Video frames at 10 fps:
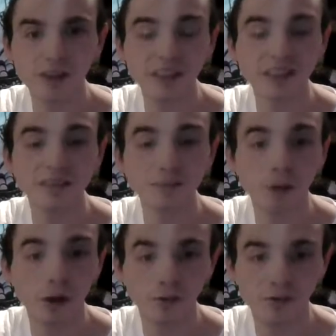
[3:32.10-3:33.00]
it's
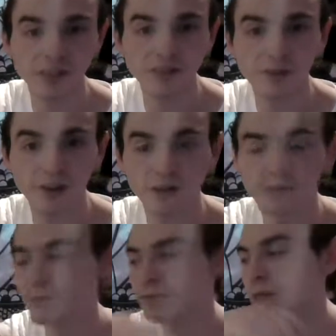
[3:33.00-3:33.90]
perfect for you.
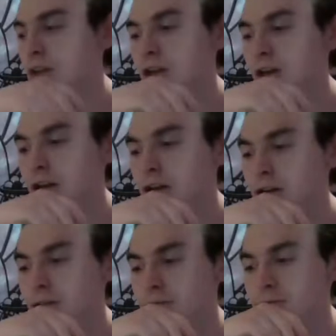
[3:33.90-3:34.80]

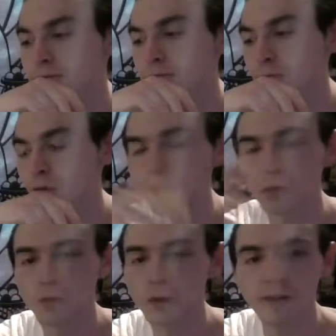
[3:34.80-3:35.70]
Or
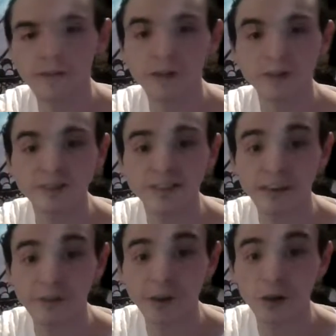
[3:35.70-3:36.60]
whatever your
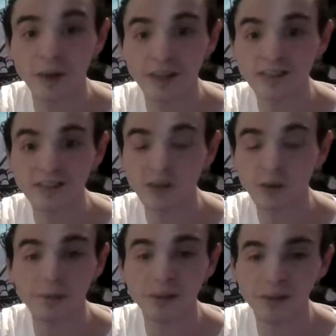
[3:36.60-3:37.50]
scenario is, it's
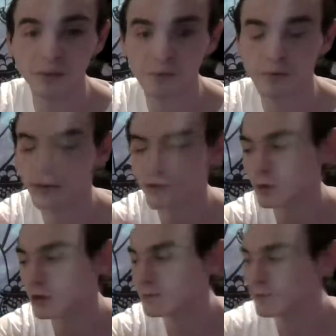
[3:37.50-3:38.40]
going to be different for
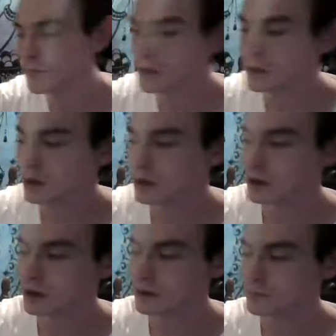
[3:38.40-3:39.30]
everyone.
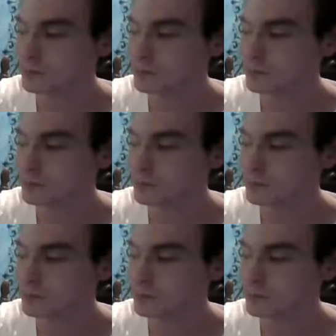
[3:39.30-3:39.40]
But